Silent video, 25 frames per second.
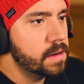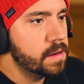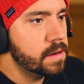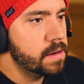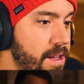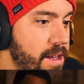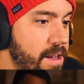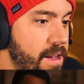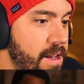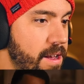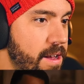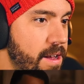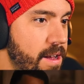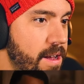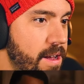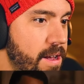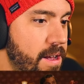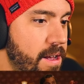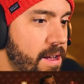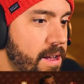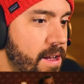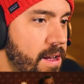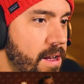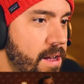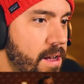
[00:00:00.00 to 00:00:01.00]
Y'all
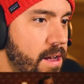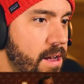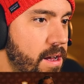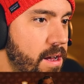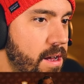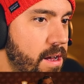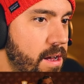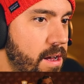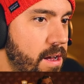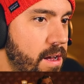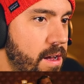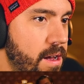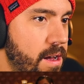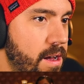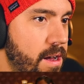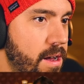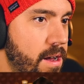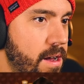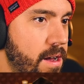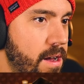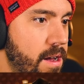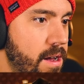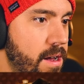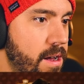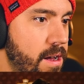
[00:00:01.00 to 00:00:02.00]
think my price
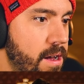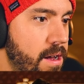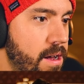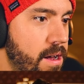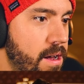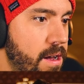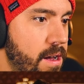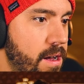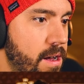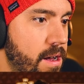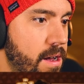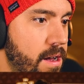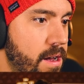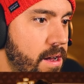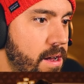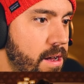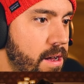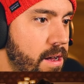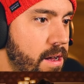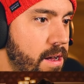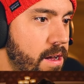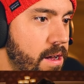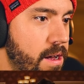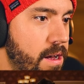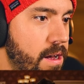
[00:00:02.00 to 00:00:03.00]

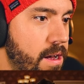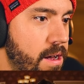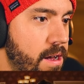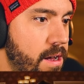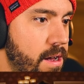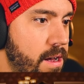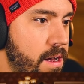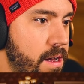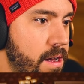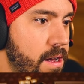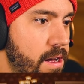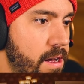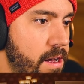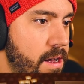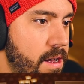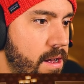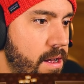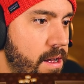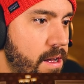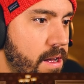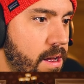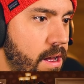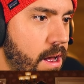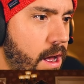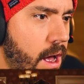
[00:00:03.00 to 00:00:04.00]
for this
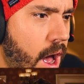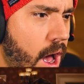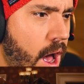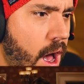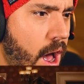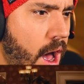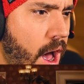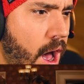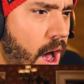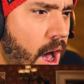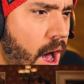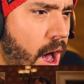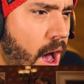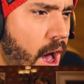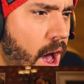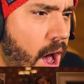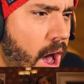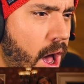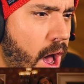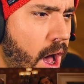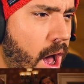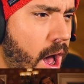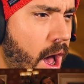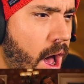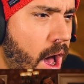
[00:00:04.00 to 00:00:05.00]
year
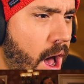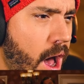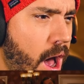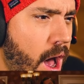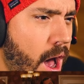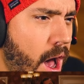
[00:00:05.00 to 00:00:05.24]
is too